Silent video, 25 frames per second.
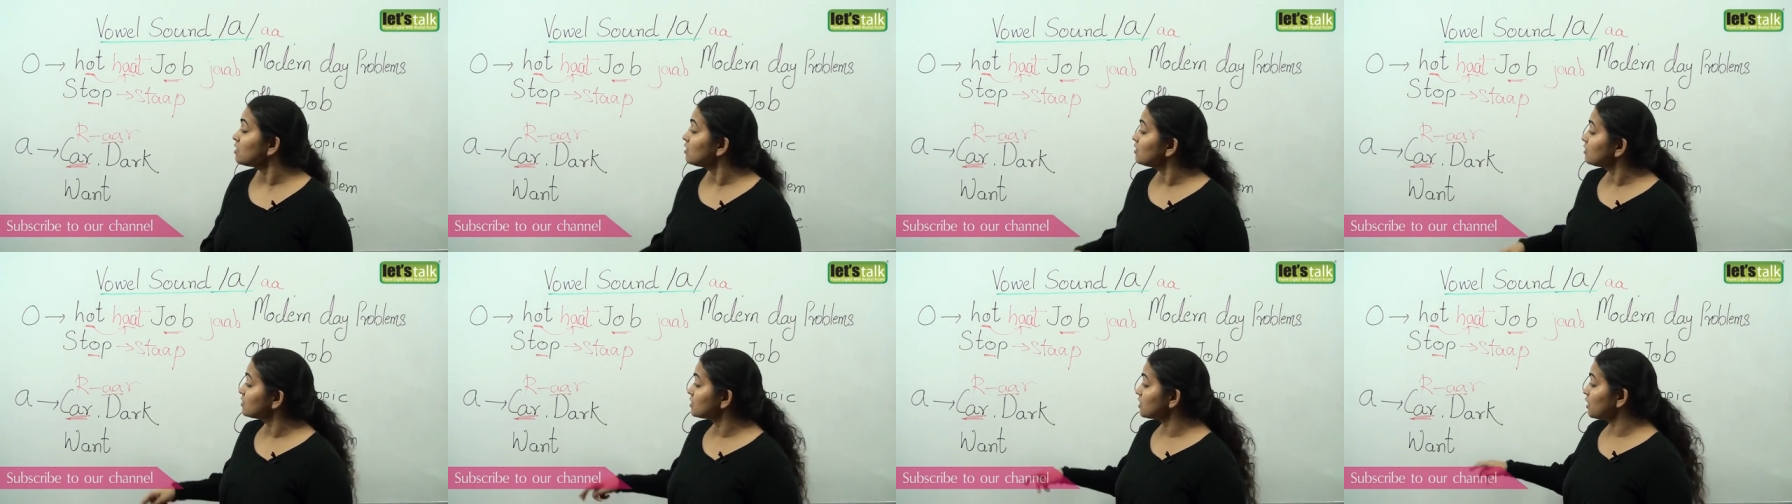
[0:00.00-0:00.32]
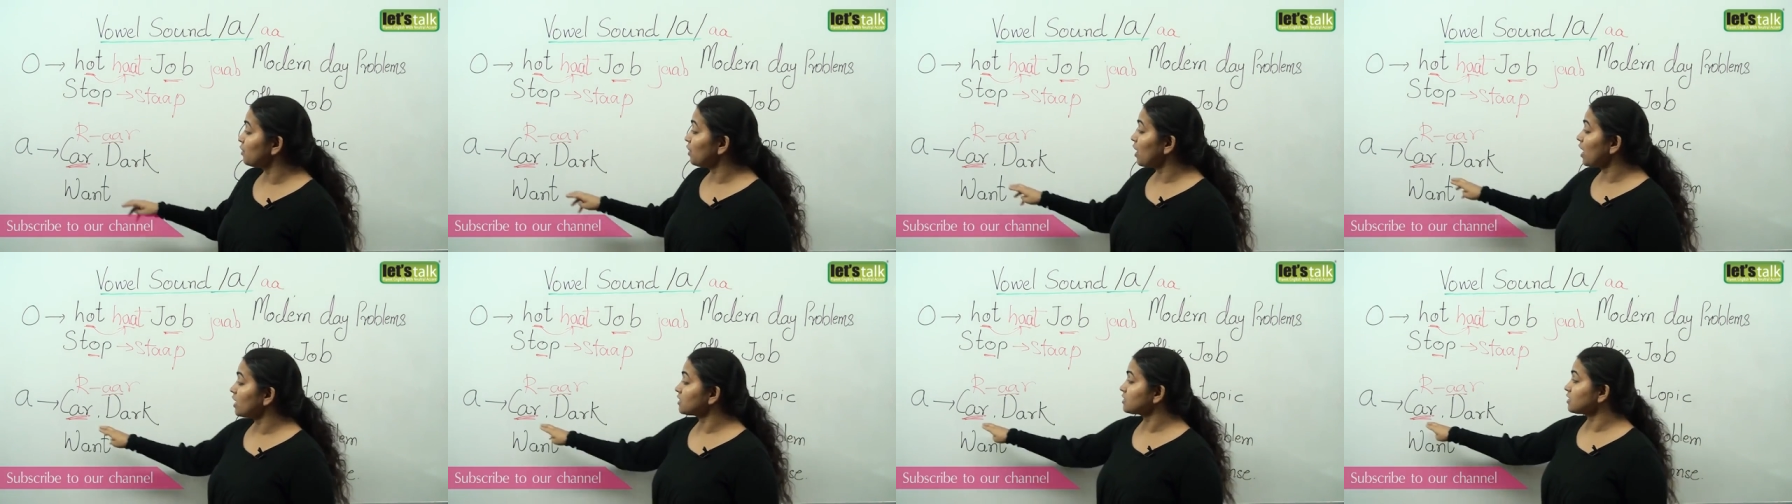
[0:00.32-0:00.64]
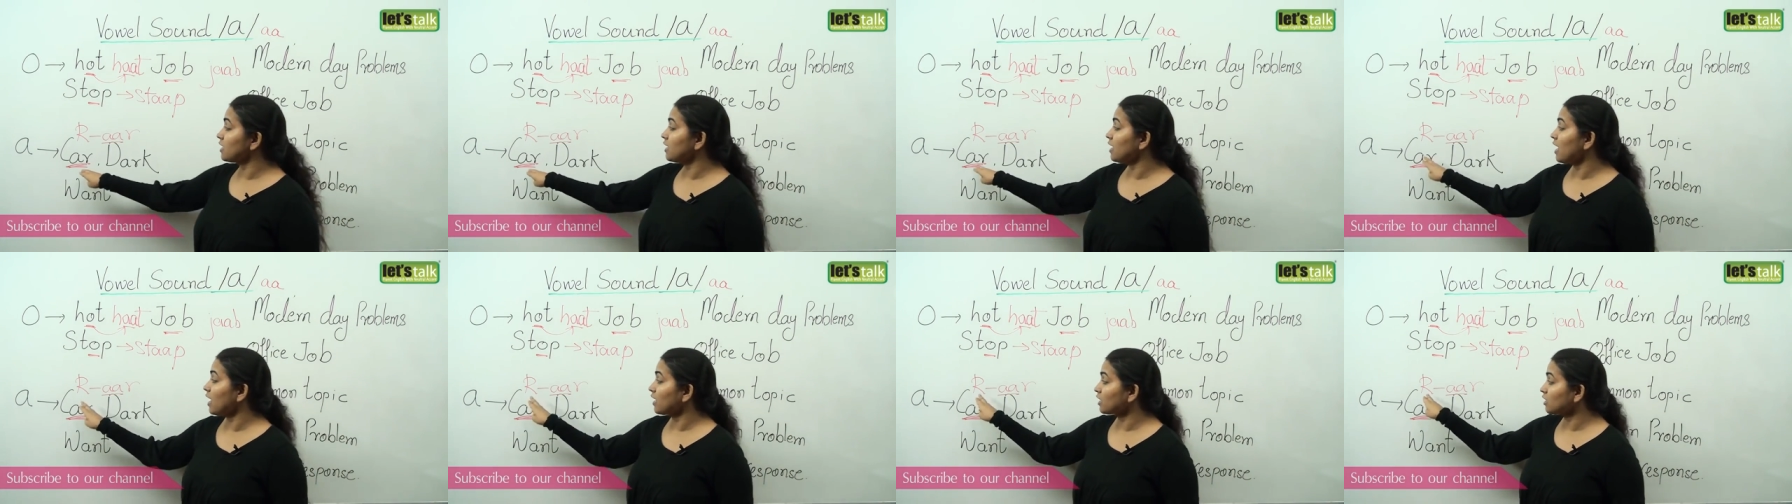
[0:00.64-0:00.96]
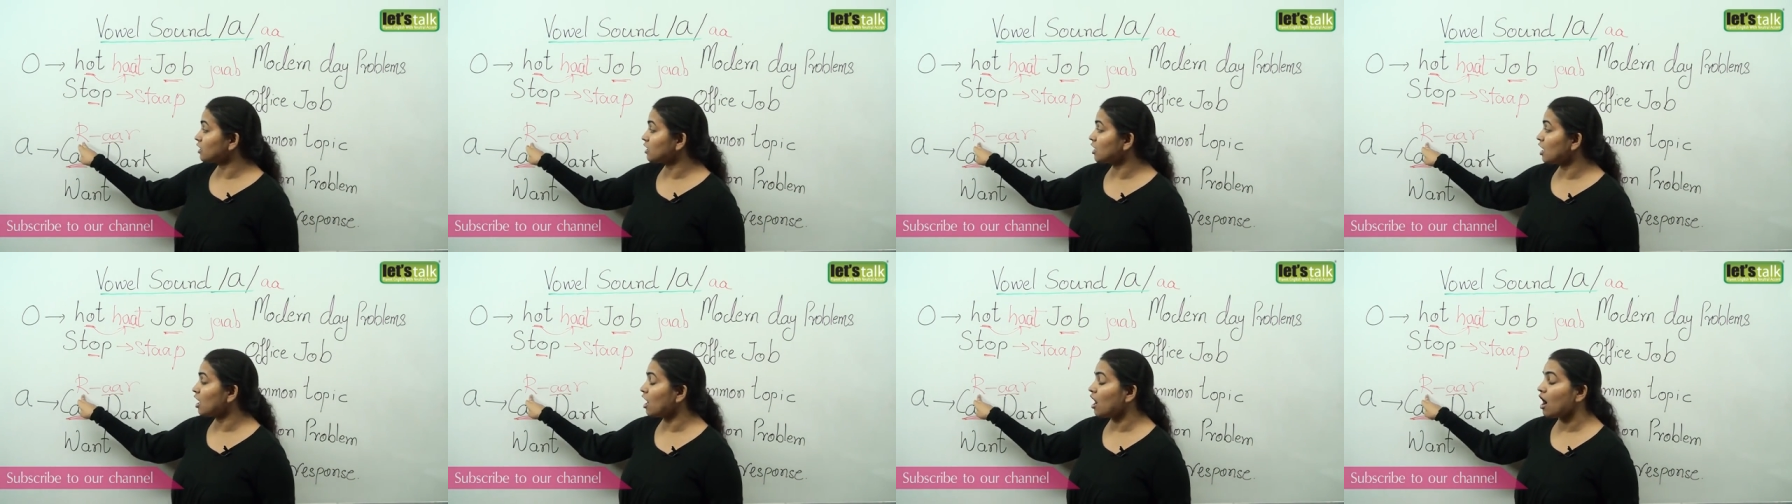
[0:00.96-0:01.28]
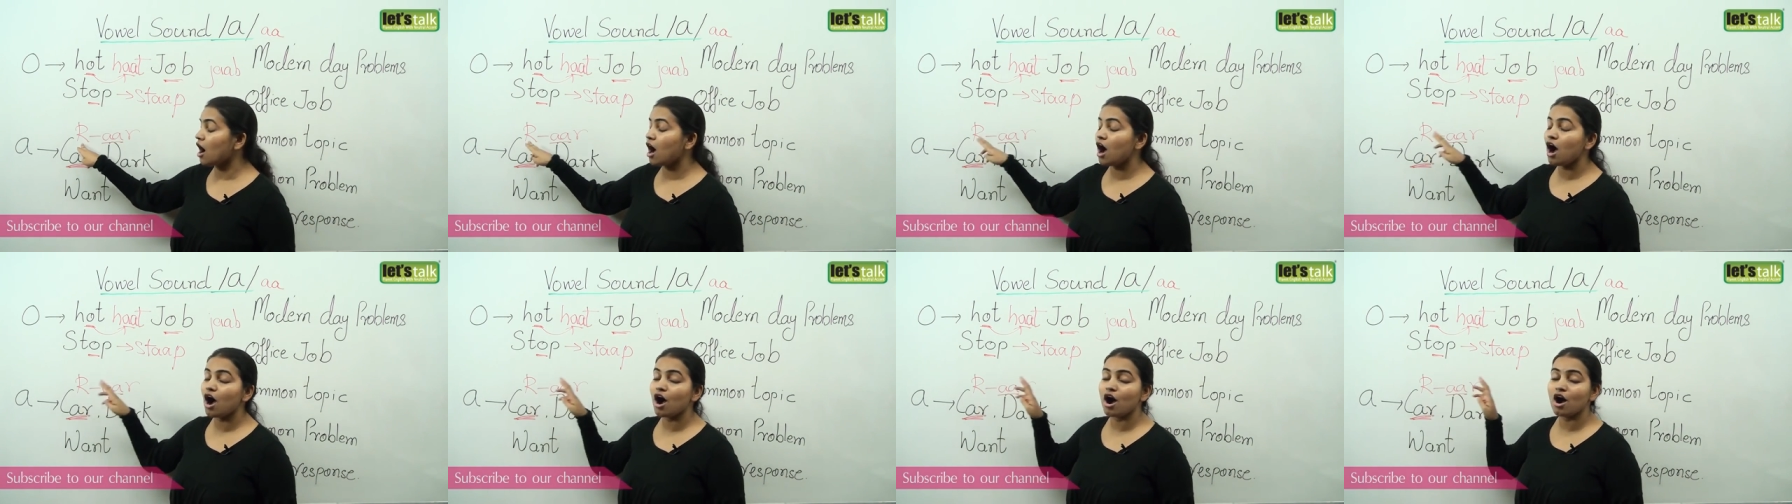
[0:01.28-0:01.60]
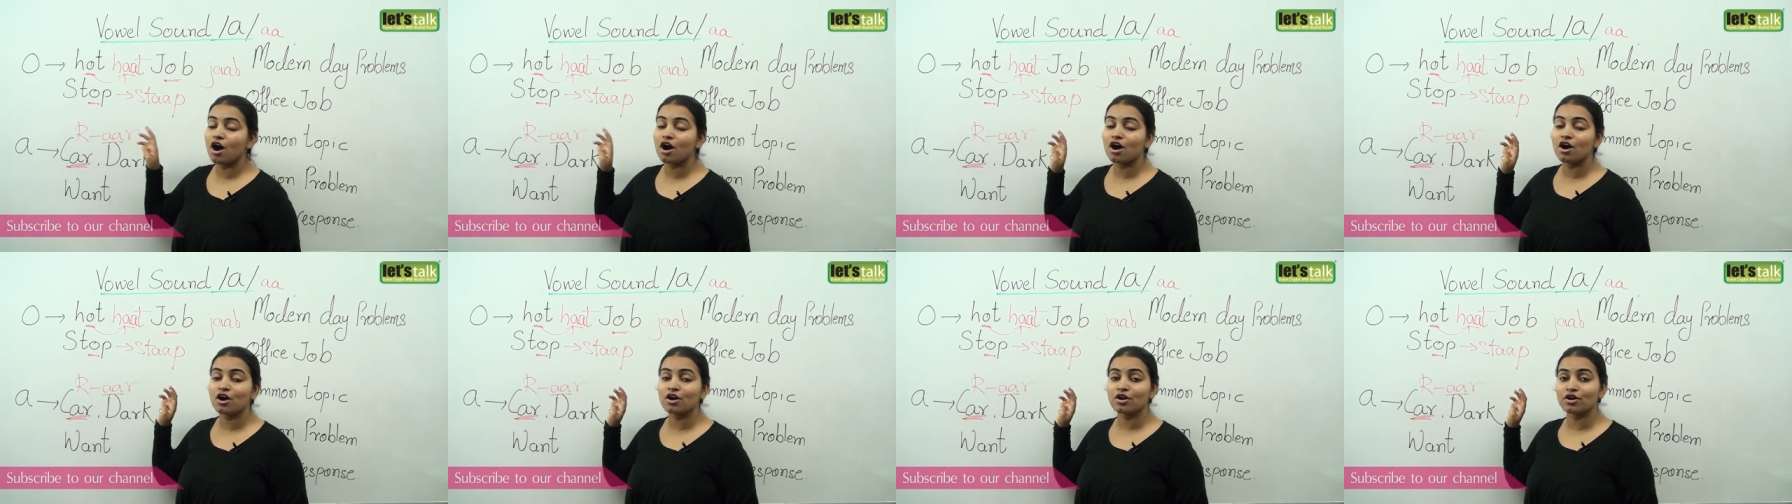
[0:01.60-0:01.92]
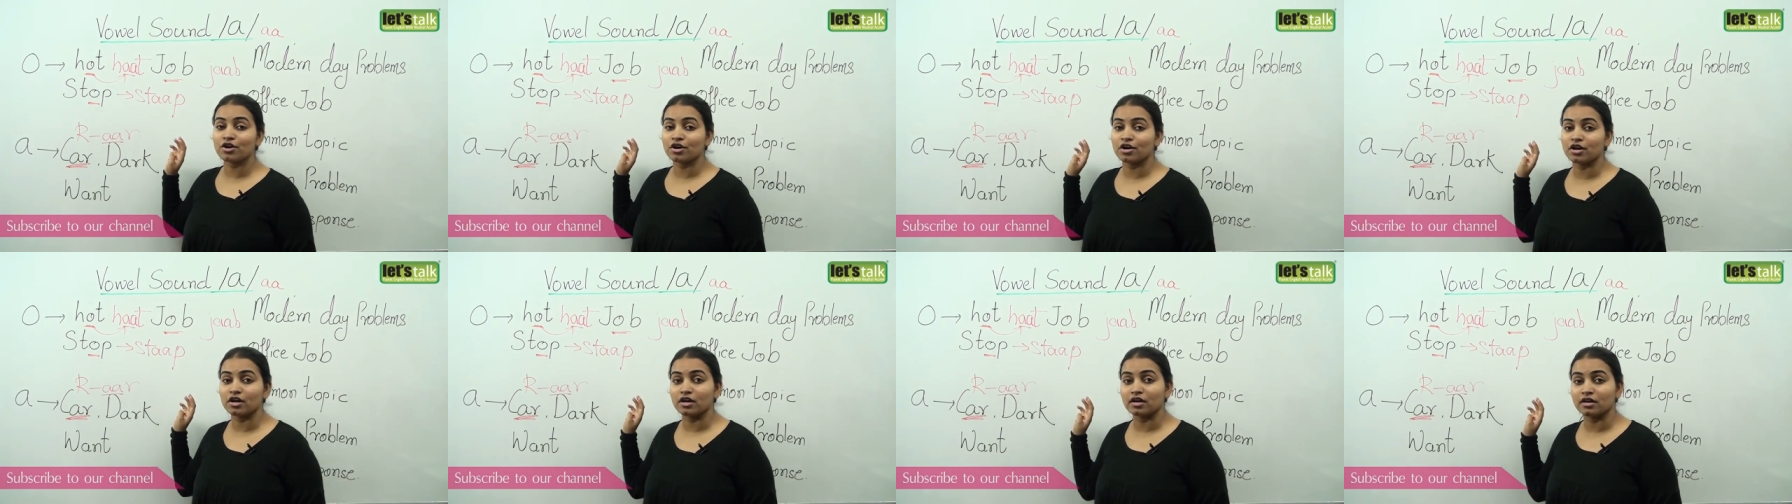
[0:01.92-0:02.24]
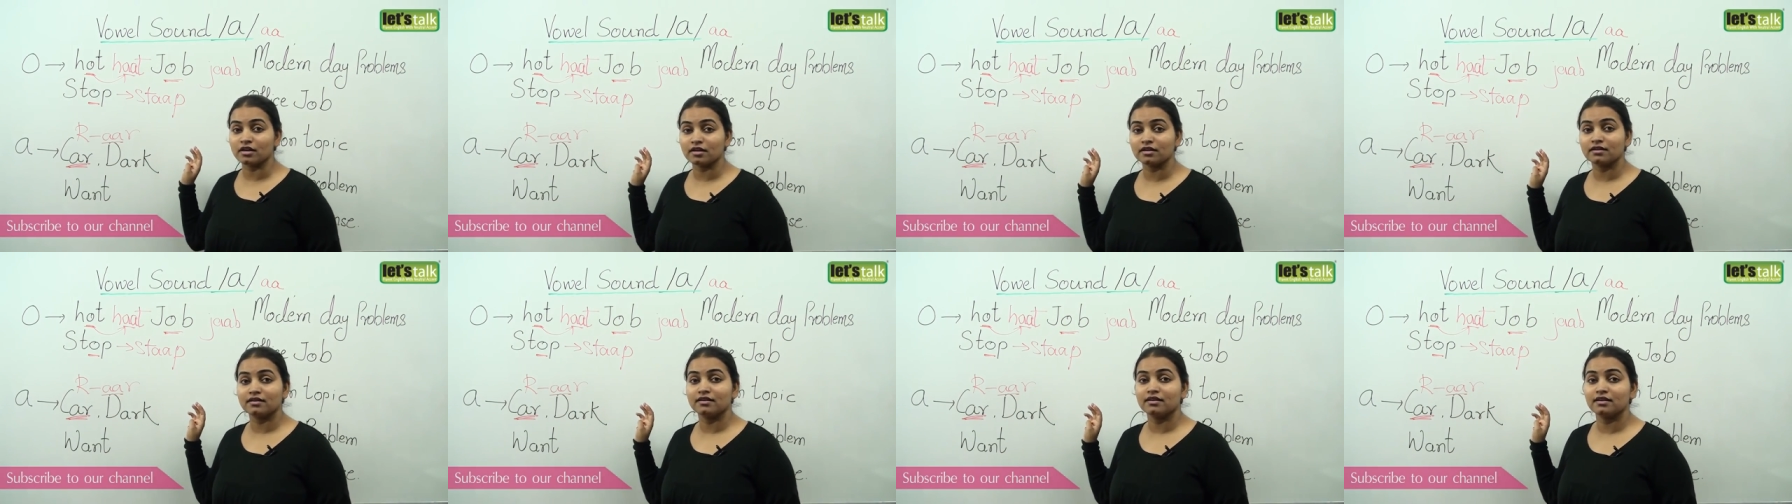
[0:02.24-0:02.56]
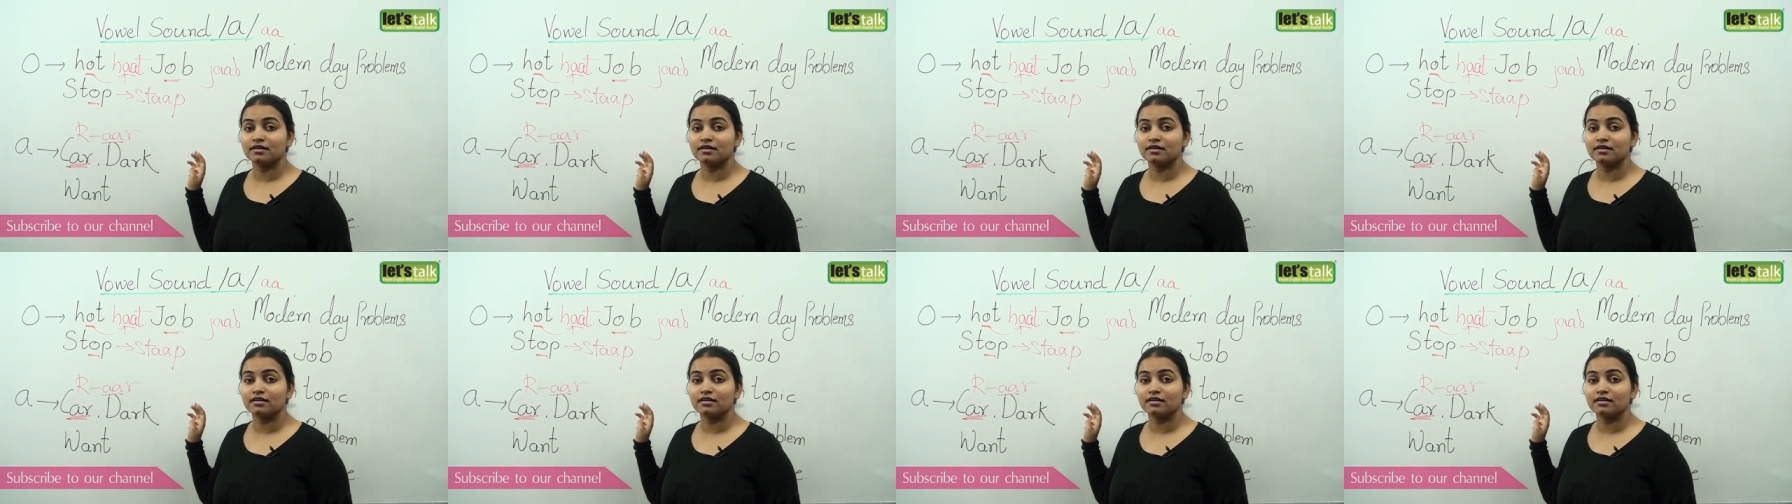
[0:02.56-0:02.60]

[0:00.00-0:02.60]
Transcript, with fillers: So I say a car.